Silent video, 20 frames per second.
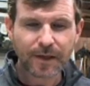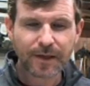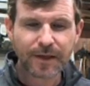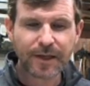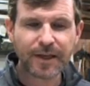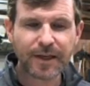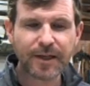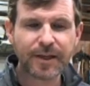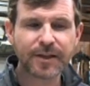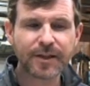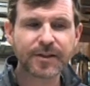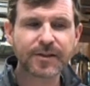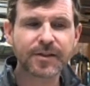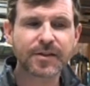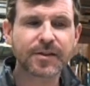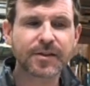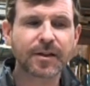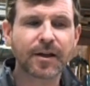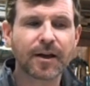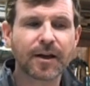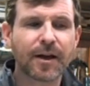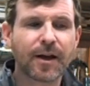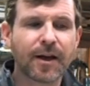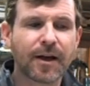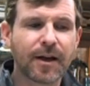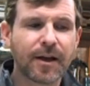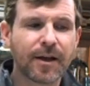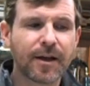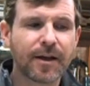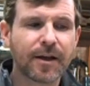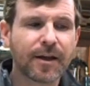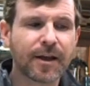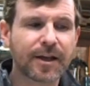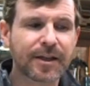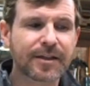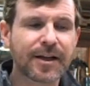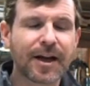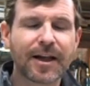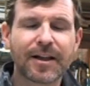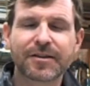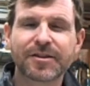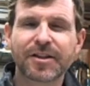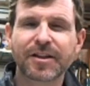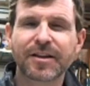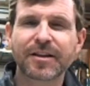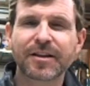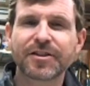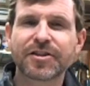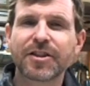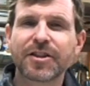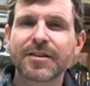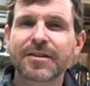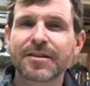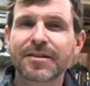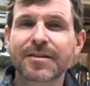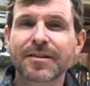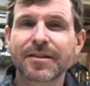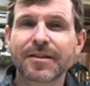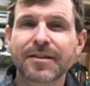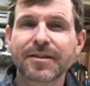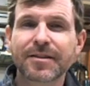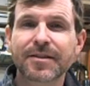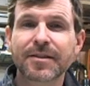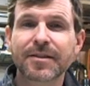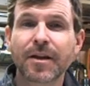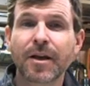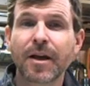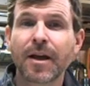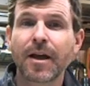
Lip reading: is acknowledging that Jesus is